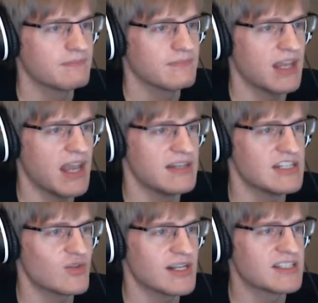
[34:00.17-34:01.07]
And neat
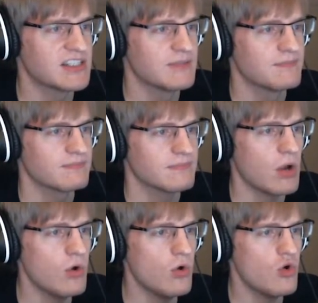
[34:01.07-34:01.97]
drinks.
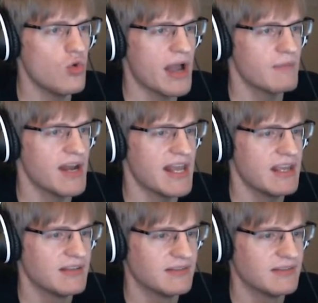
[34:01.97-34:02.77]
Ooh, I'm ready.